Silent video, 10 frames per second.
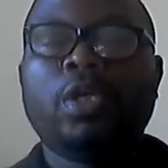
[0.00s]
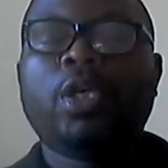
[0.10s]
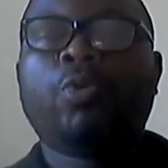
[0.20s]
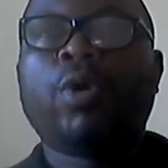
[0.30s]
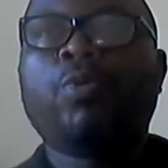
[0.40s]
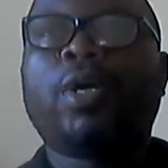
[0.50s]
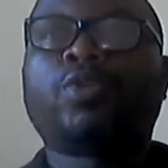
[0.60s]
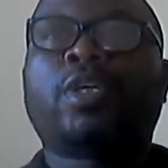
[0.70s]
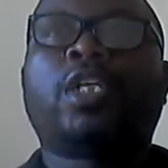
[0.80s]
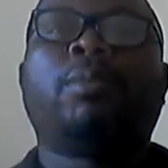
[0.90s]
When we are
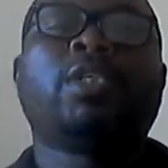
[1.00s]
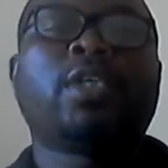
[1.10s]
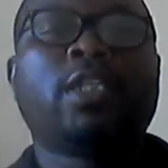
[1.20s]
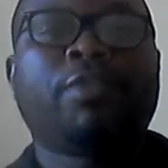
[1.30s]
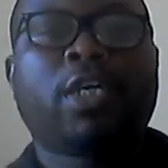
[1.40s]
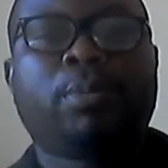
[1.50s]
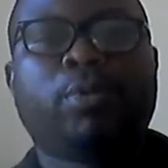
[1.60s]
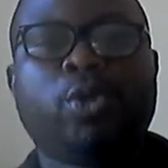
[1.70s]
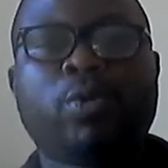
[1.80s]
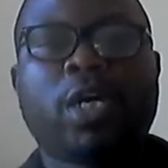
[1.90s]
talking about scientific
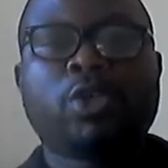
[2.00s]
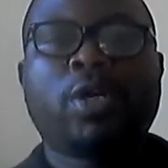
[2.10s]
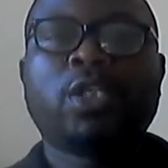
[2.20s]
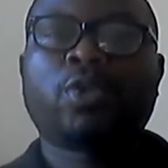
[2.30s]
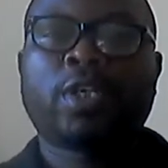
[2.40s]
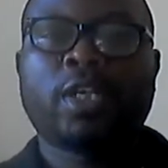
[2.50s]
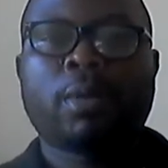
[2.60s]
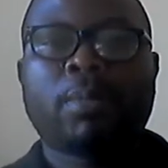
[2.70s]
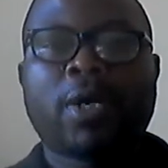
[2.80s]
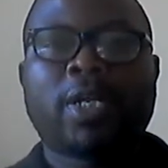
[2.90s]
approach, we're actually talking
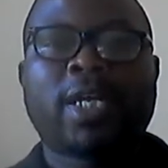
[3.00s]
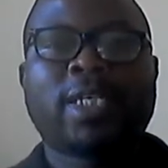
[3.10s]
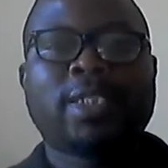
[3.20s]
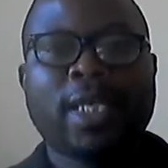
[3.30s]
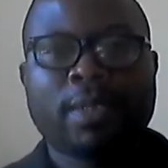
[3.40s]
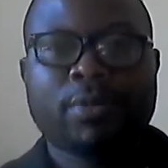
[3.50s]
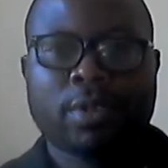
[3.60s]
about an attempt